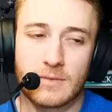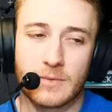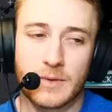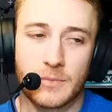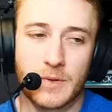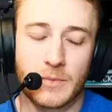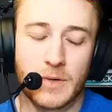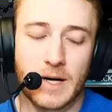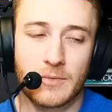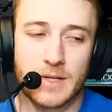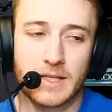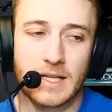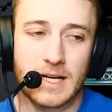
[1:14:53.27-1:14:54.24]
When I
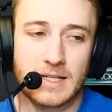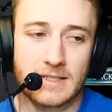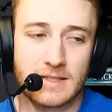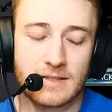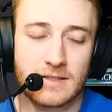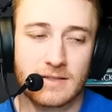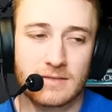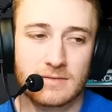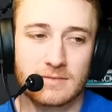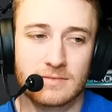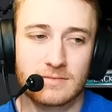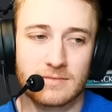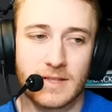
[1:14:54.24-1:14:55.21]
realized
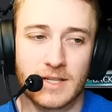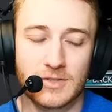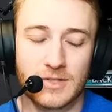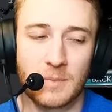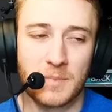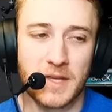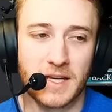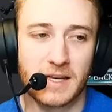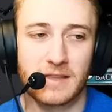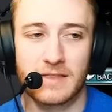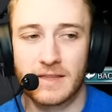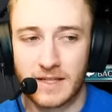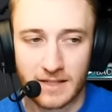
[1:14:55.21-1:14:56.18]
there's something
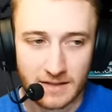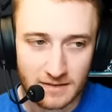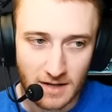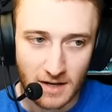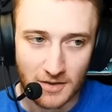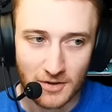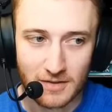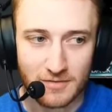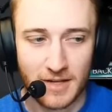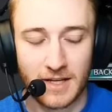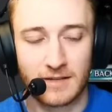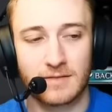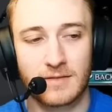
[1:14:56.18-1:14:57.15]
in the other
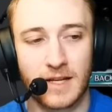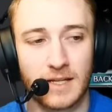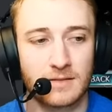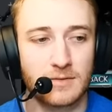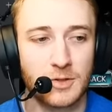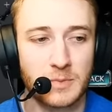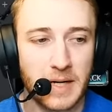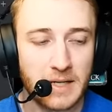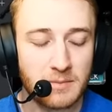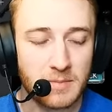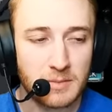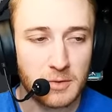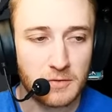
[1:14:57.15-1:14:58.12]
event that you
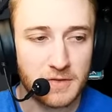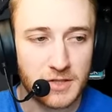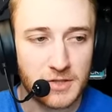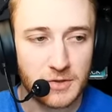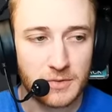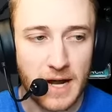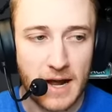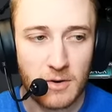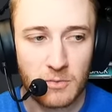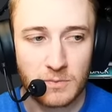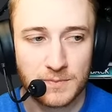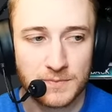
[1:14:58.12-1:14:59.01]
might be moving to now,